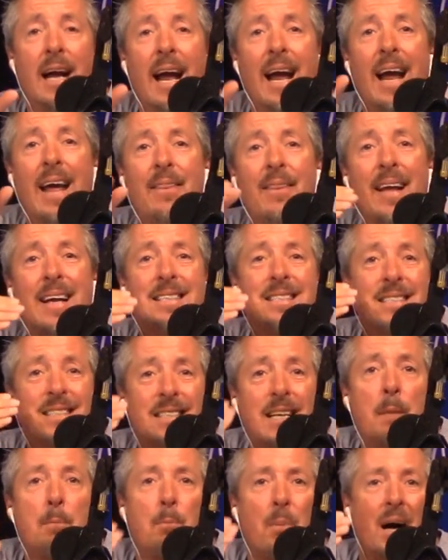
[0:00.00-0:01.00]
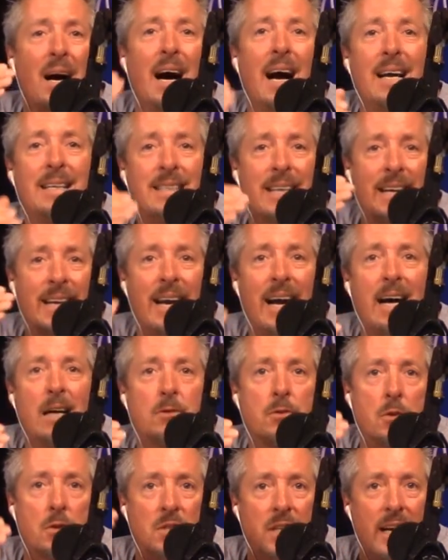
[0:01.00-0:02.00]
and they sit behind the
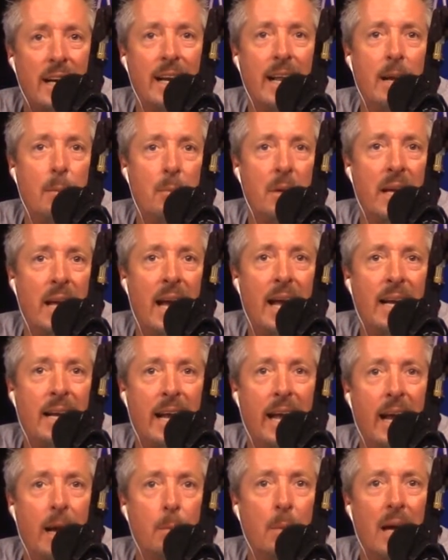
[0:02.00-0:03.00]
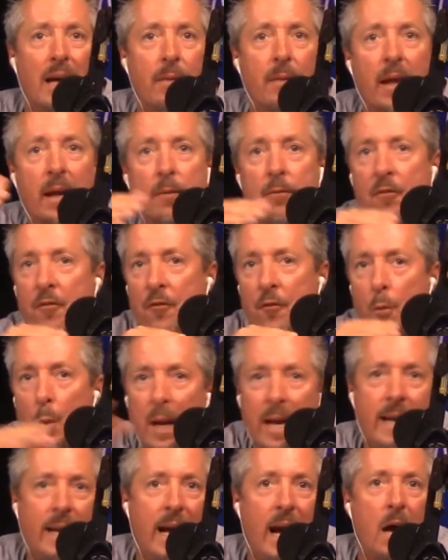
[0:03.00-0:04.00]
announcers at an NBA game and they
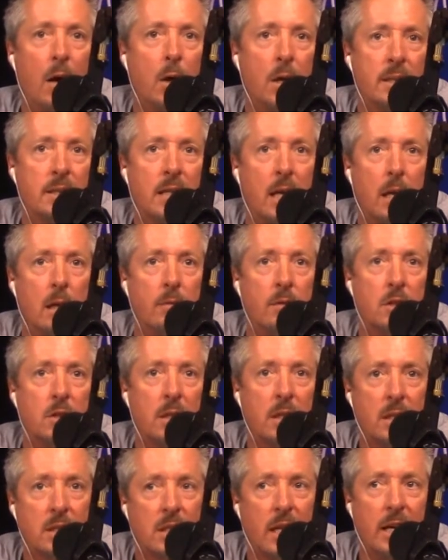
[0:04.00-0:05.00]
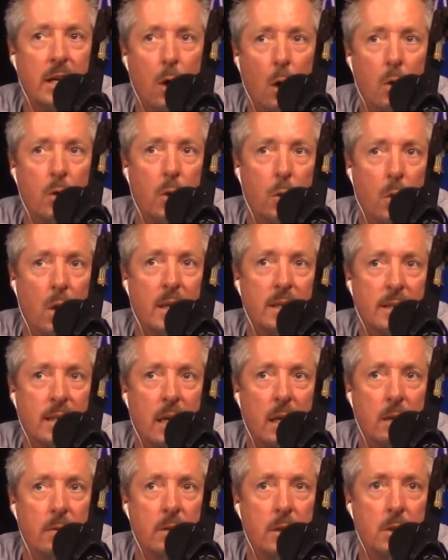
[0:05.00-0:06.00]
freak out on television because they know they're on
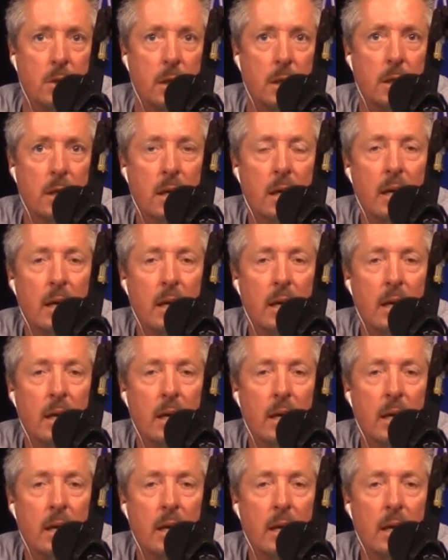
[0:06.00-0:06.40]
television?